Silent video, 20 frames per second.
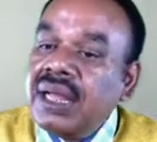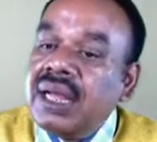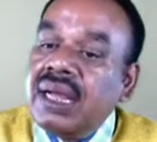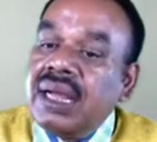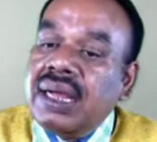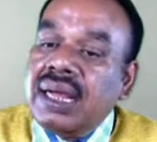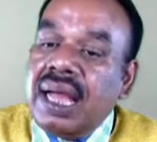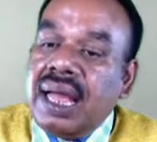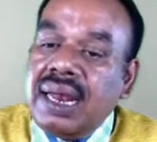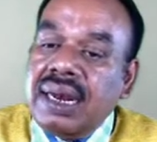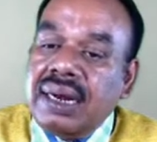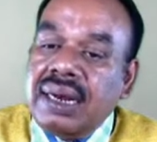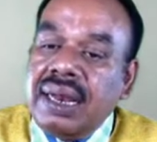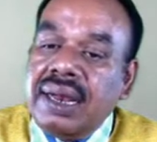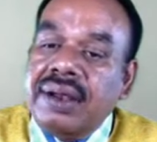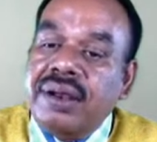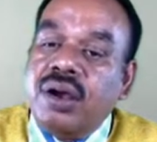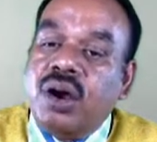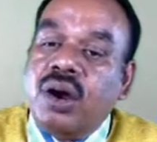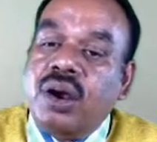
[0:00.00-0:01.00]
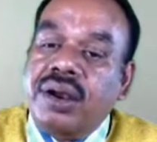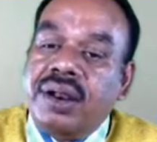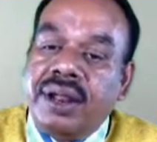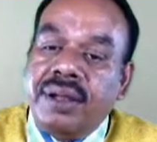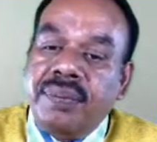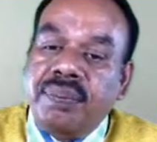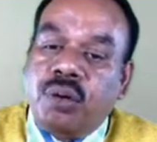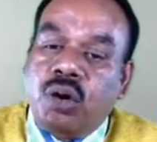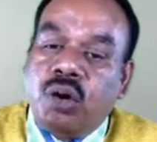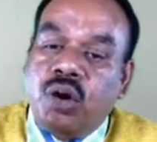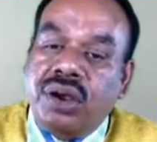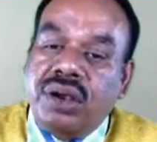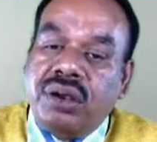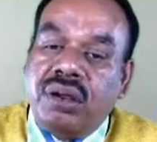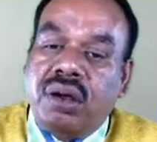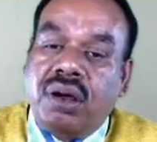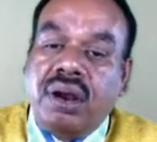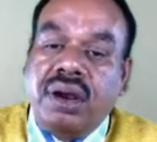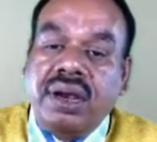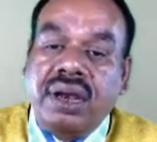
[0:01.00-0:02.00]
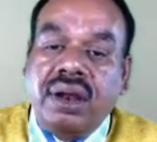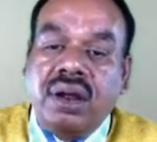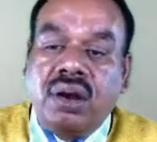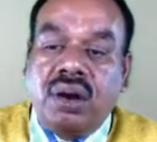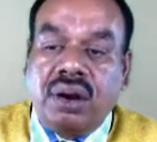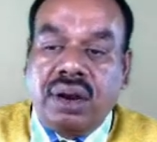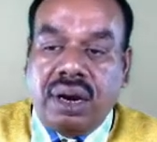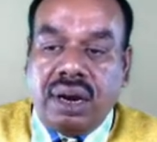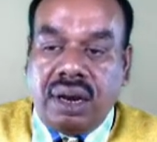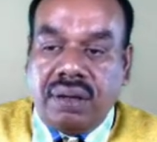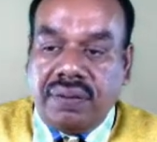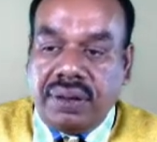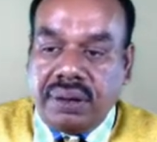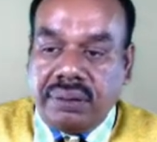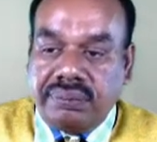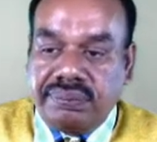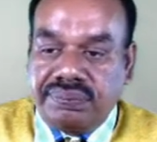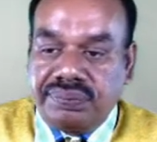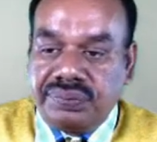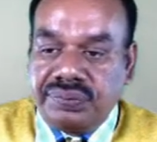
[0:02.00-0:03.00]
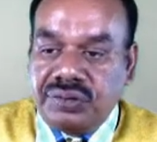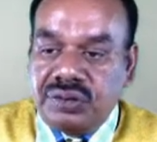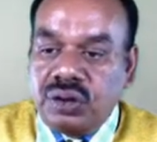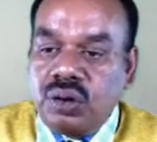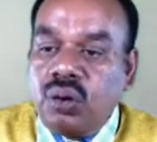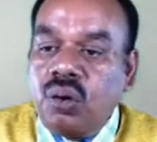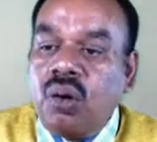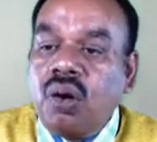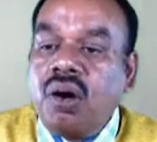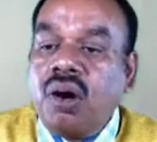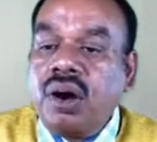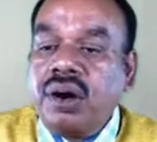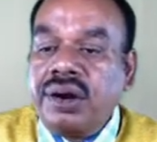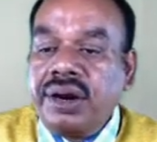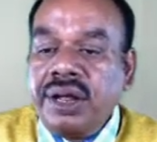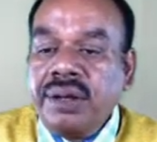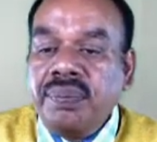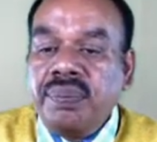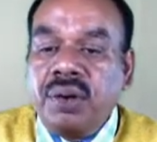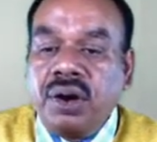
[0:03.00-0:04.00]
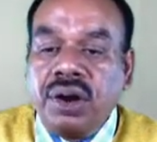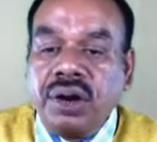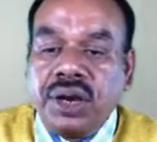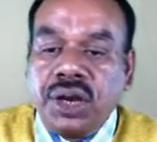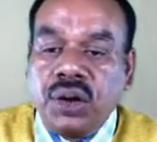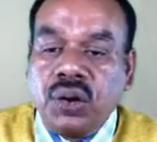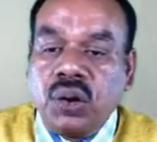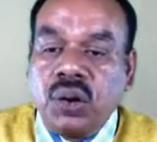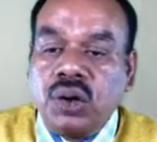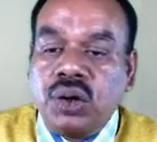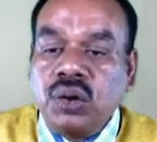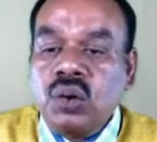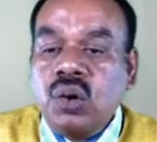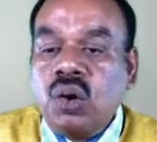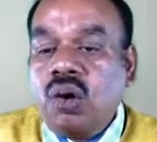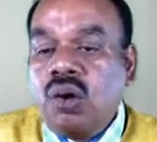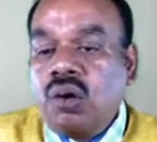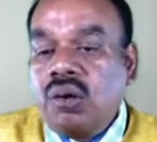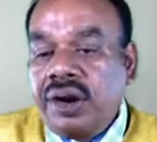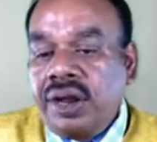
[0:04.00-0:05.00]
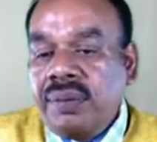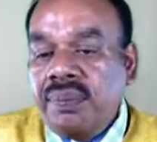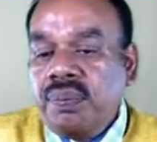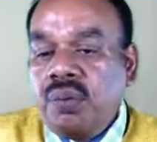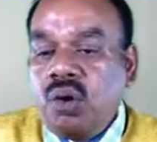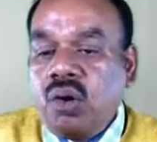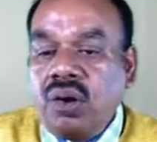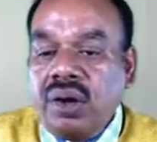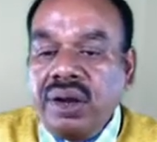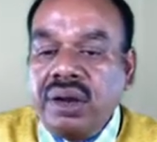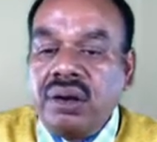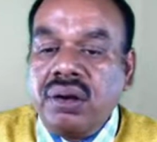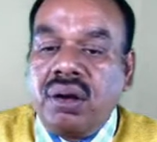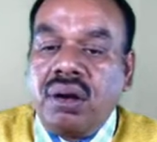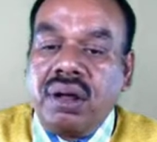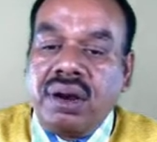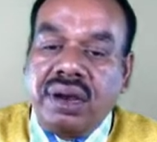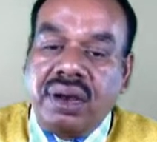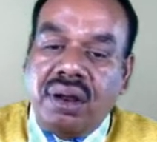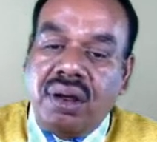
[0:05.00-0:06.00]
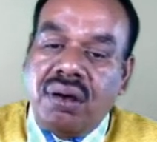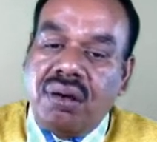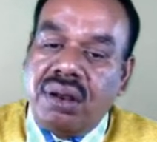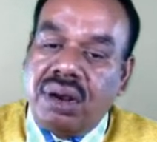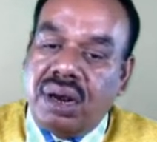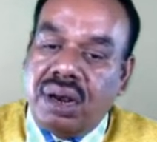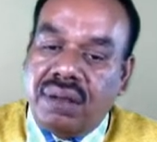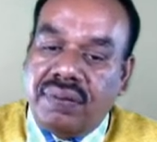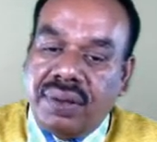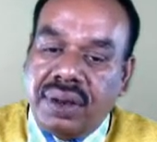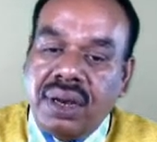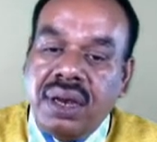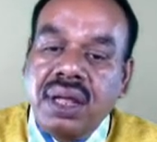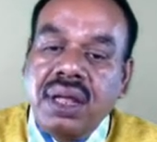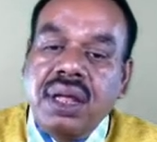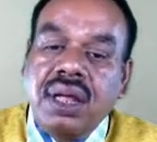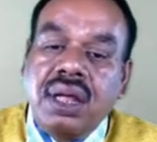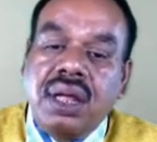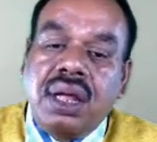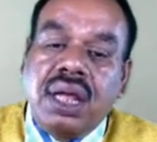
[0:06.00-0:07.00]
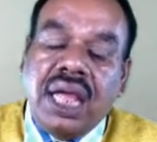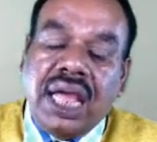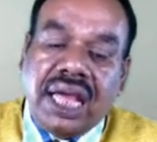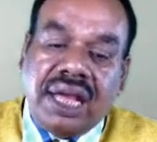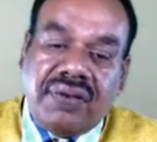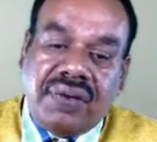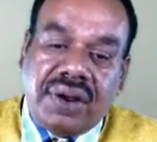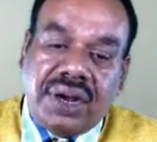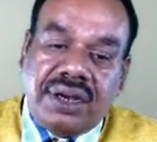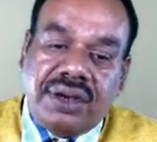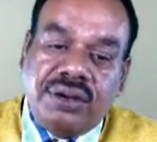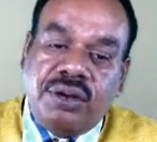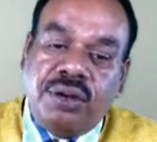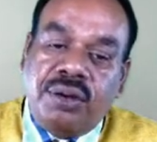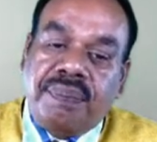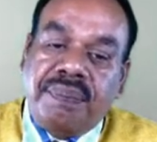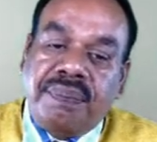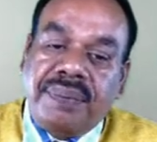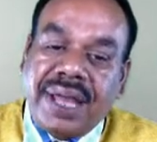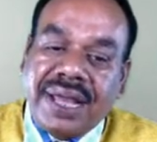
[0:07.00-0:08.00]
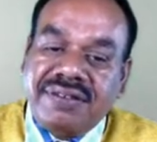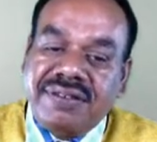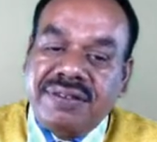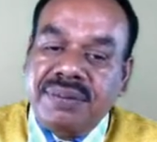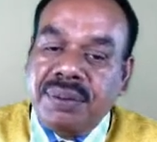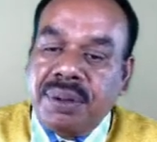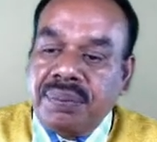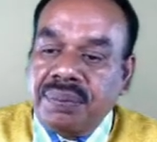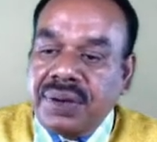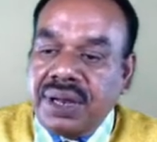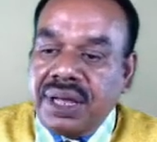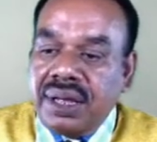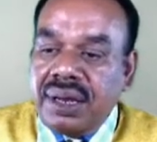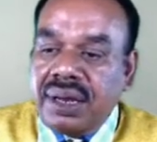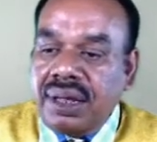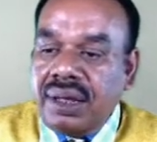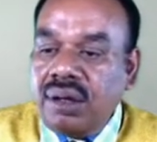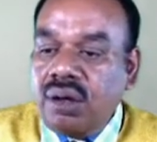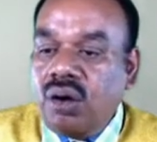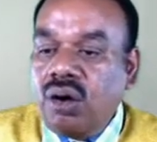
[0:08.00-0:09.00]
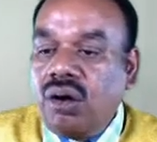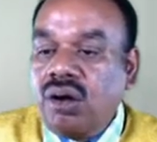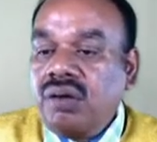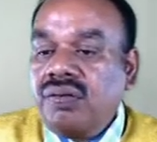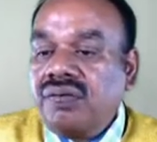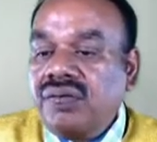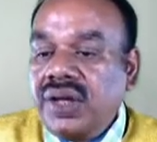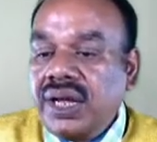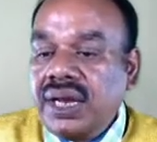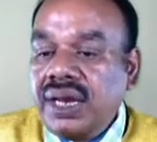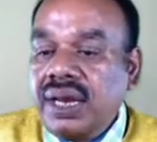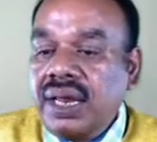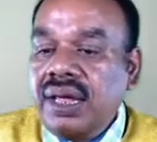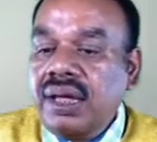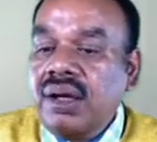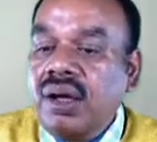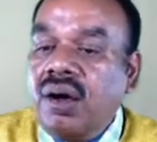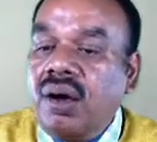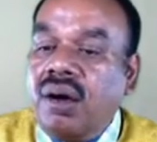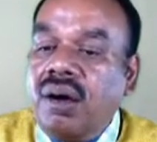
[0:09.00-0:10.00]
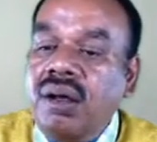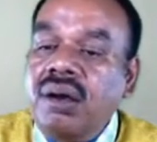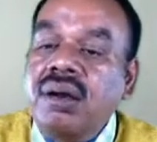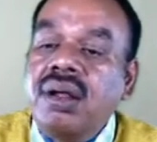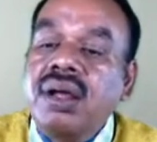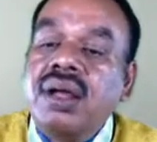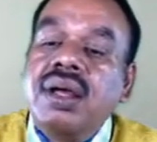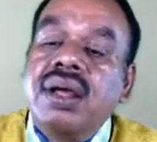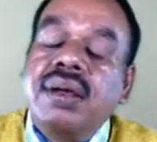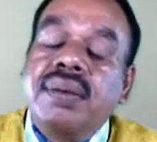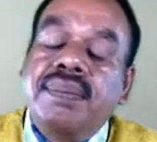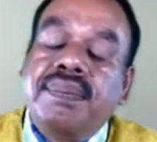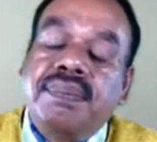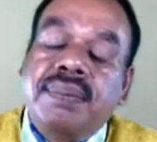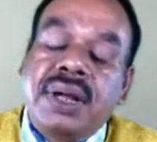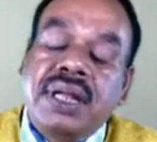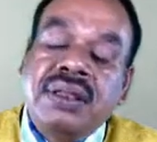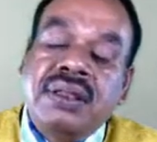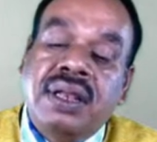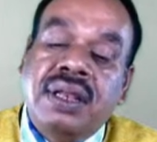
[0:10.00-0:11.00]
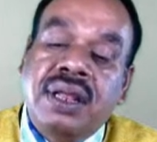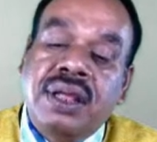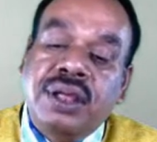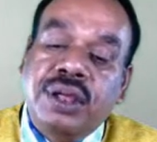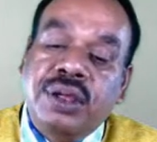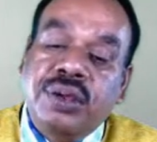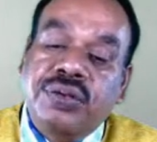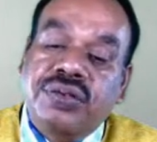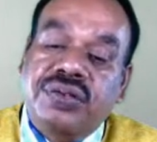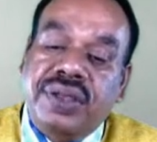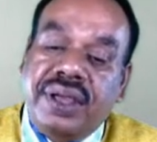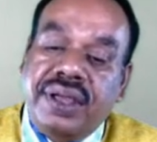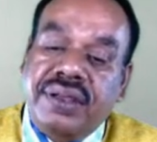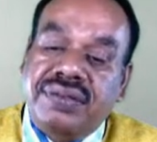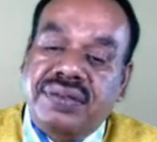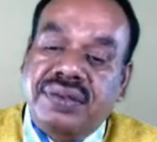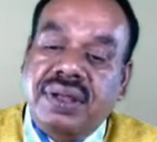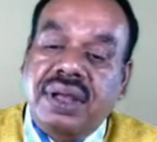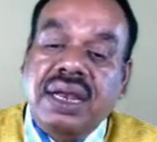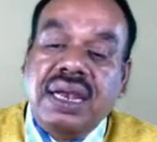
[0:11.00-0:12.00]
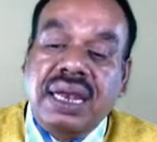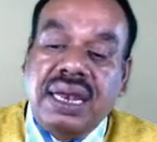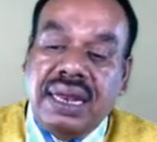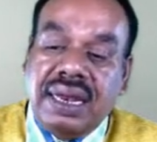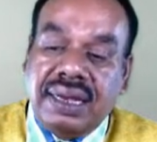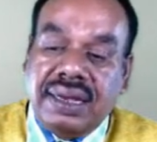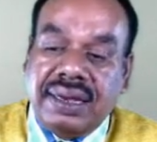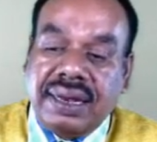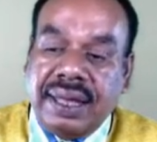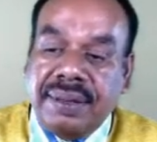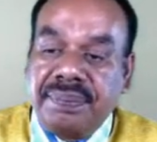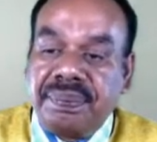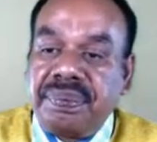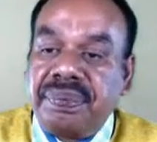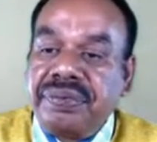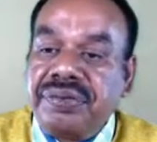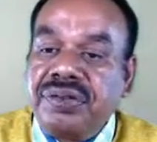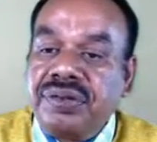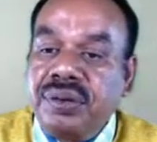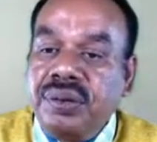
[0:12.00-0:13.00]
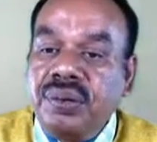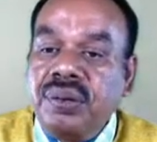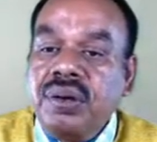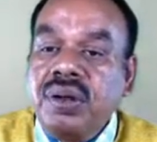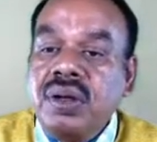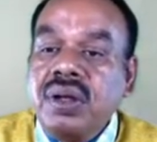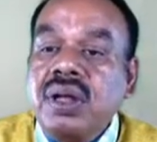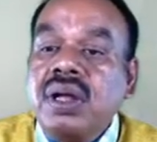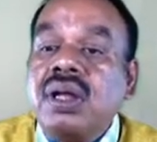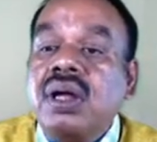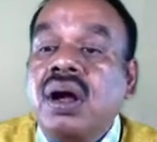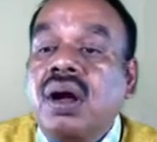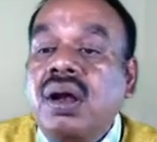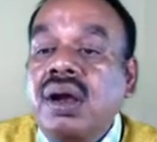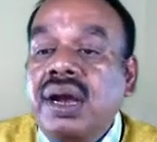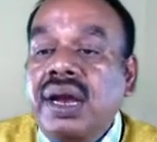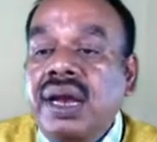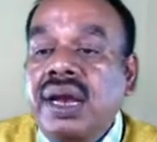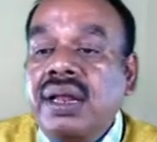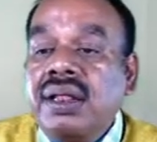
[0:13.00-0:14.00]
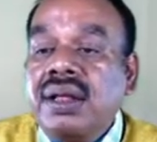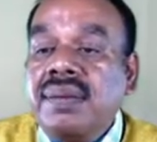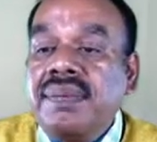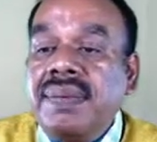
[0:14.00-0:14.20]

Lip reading: Calculate ordering point or reorder level. So ordering point equal to ordering point or reorder level equal to maximum daily or weekly or monthly usage lead time. So already the